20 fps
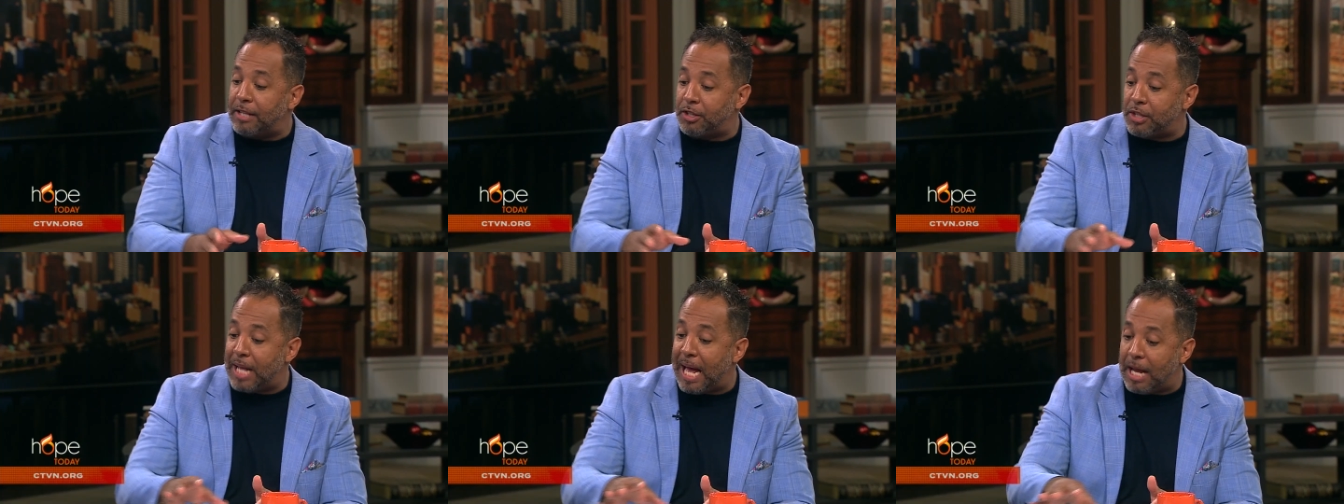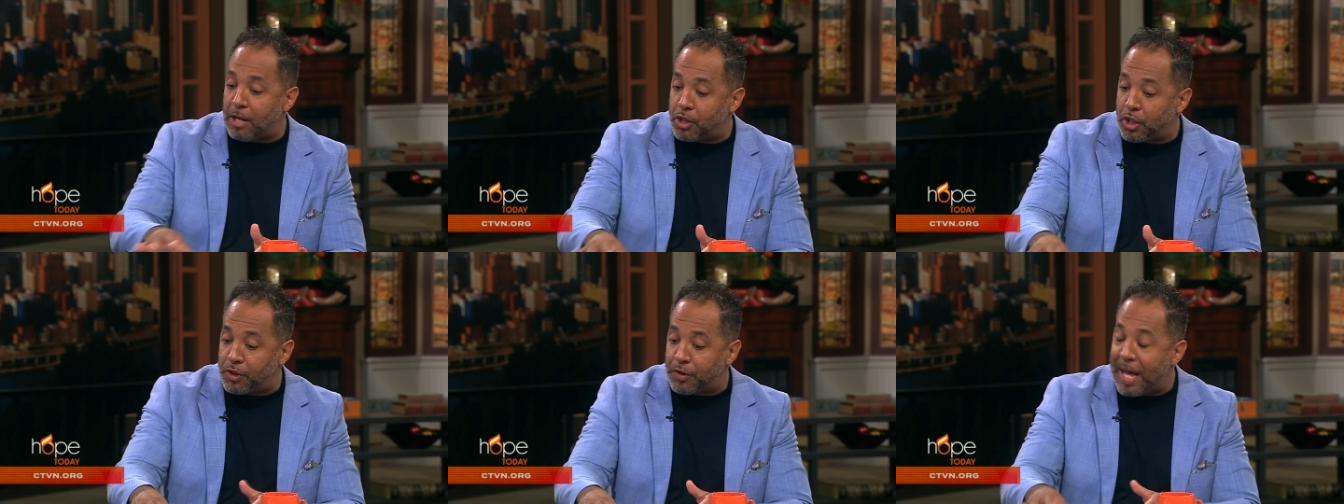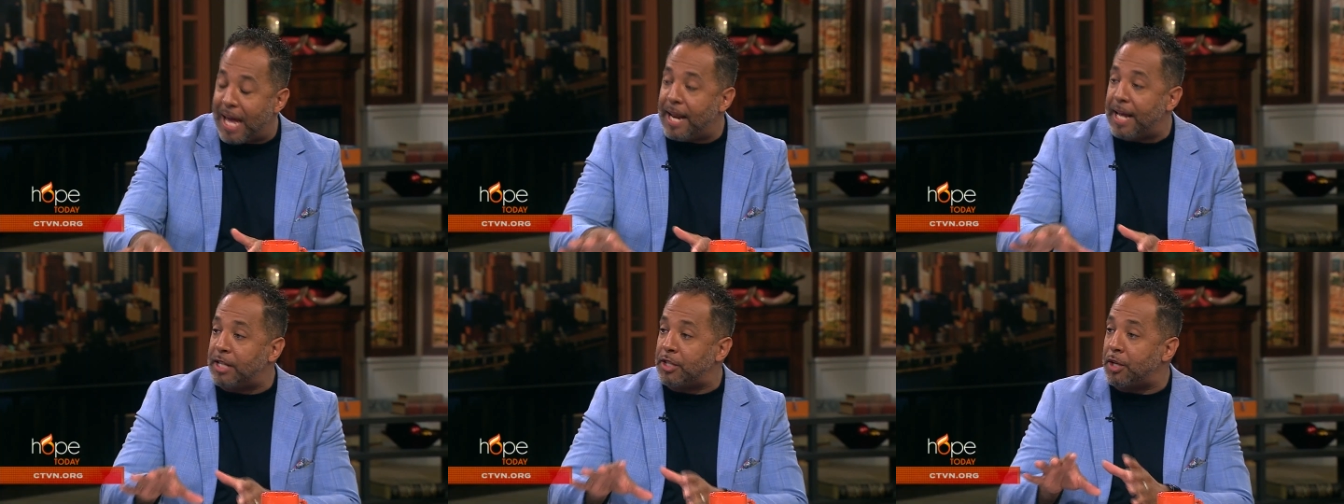It's not just
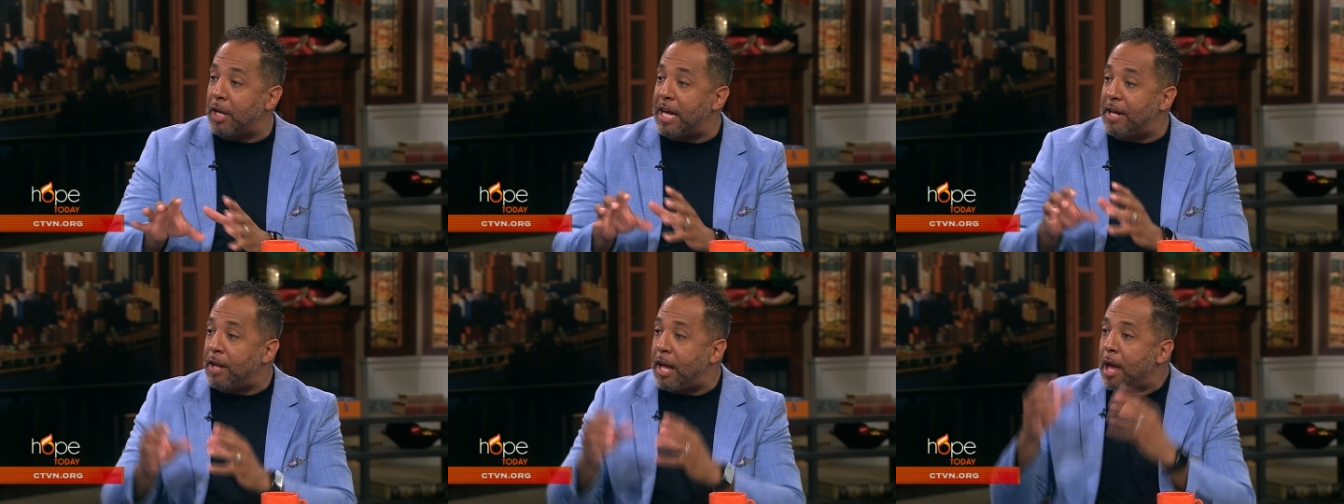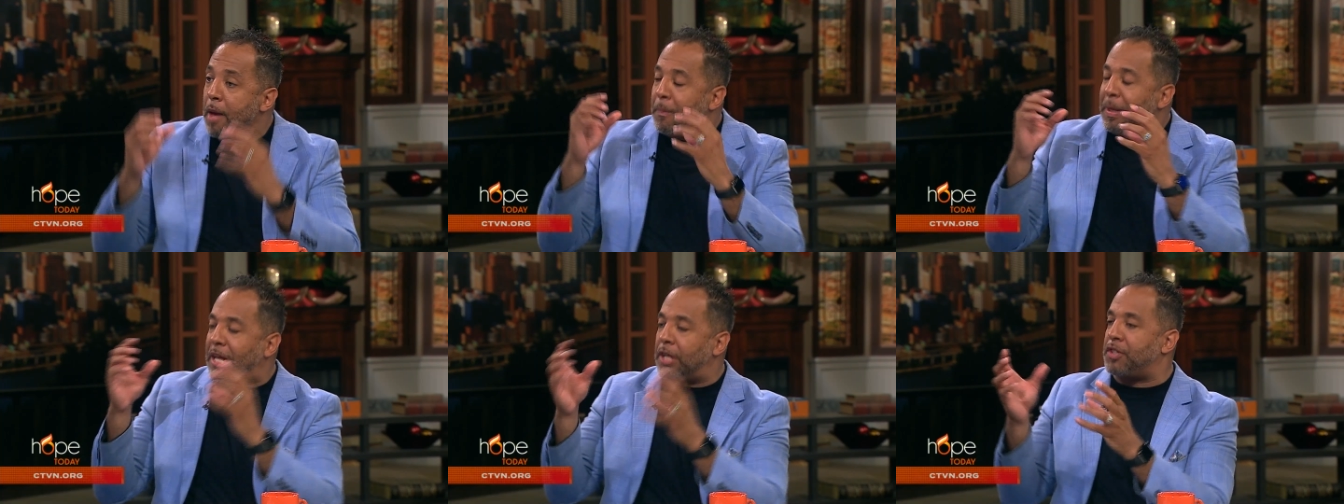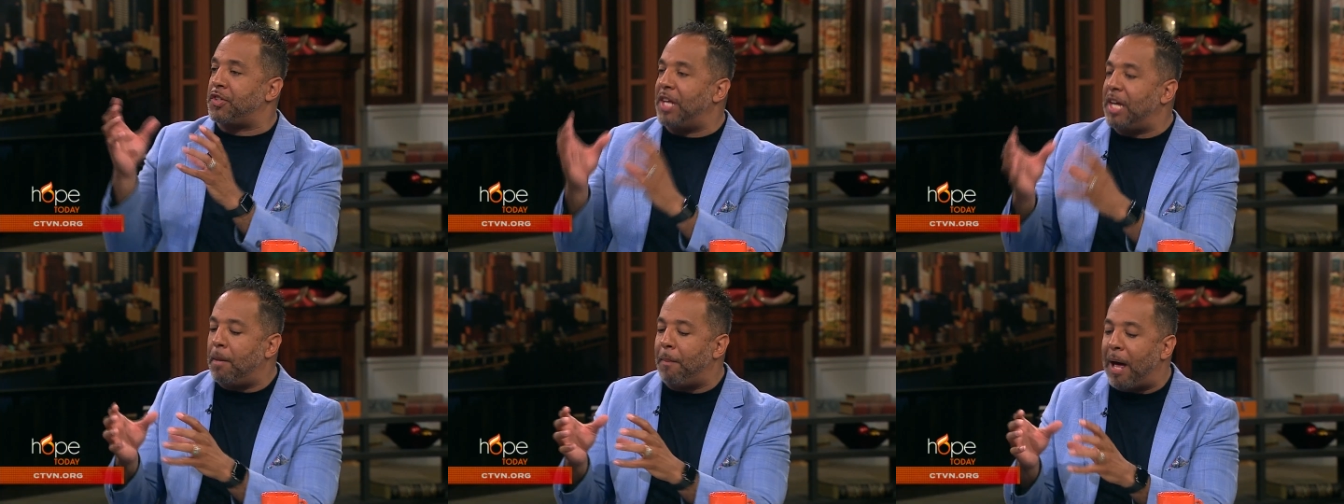that. It's it,
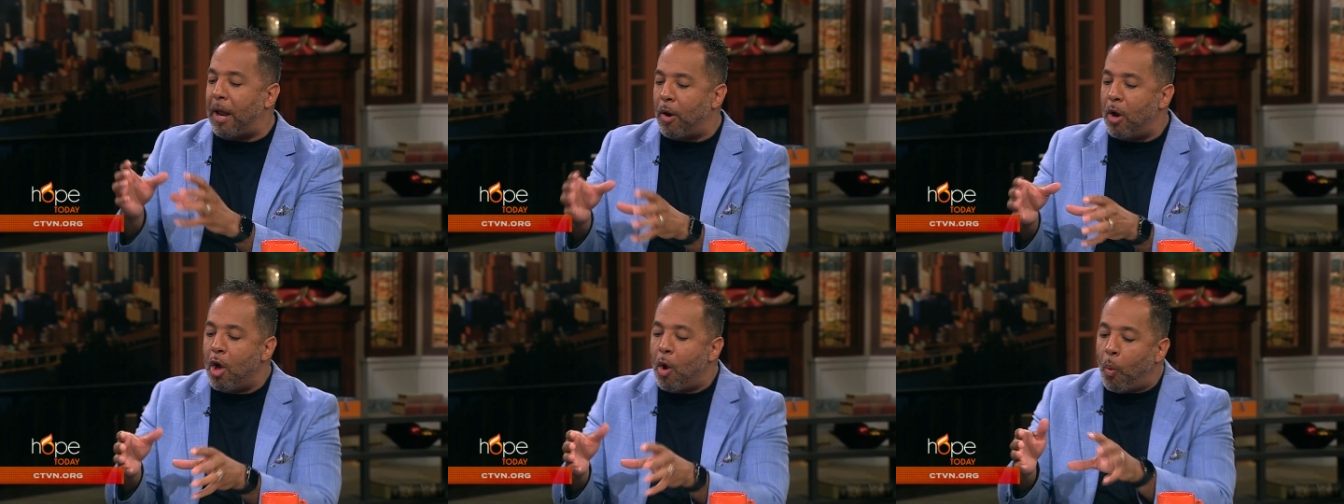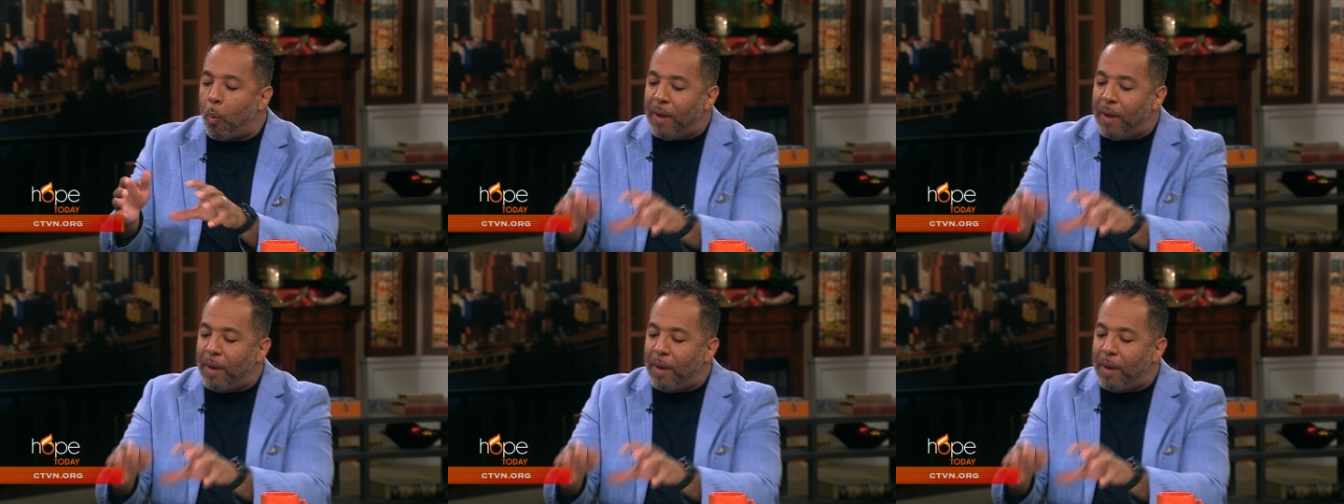because think about it.